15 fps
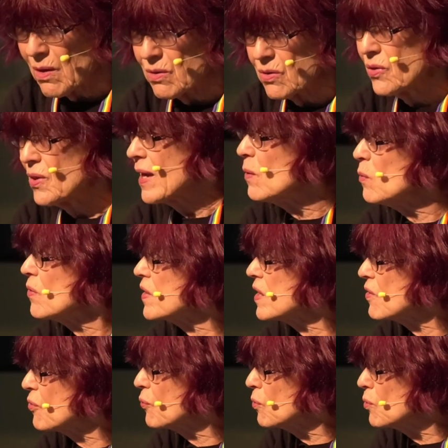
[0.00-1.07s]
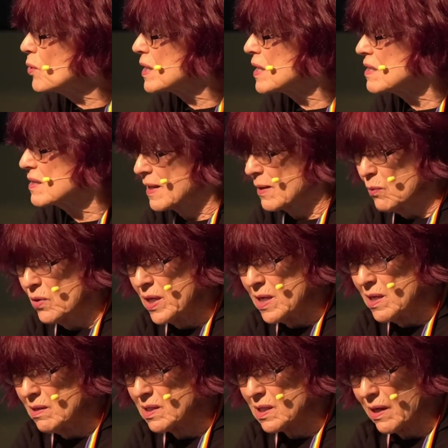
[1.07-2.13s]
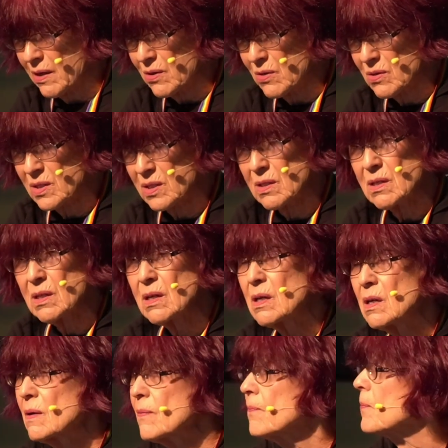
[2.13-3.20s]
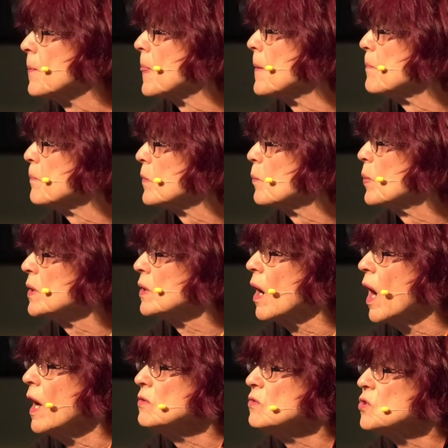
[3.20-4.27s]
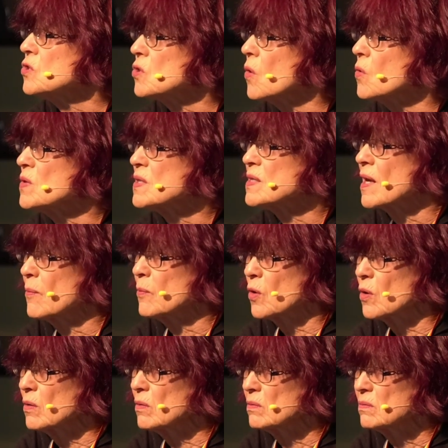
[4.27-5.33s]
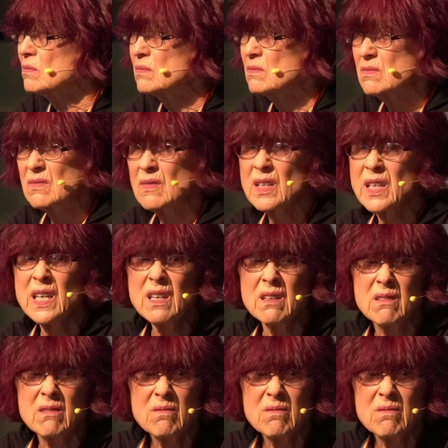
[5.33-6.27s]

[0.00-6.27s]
They were the authorities. They were the insiders. But God chose Samuel, a kid